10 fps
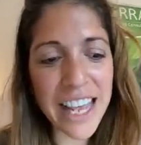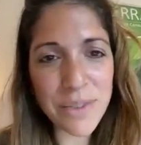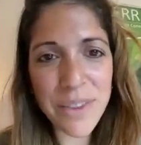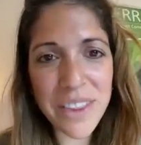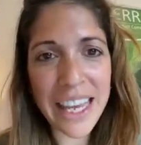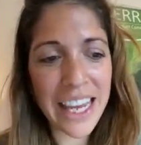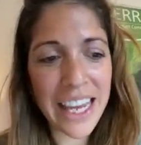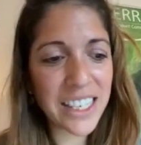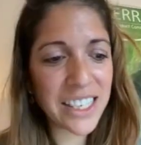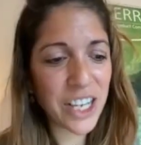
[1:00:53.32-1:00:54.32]
with the
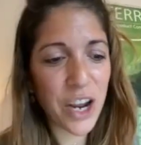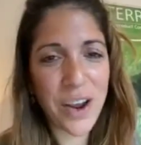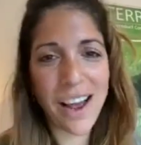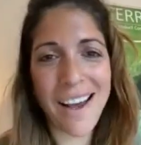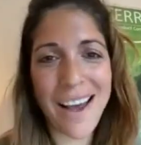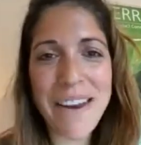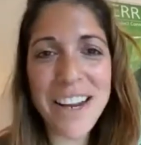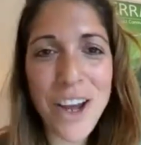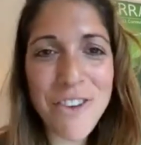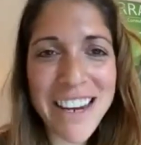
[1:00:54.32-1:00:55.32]
kids, so I better
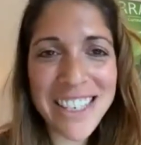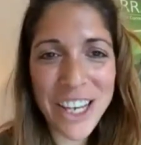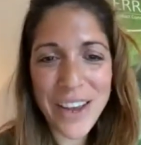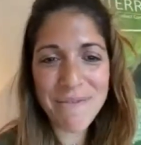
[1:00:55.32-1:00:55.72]
go rescue him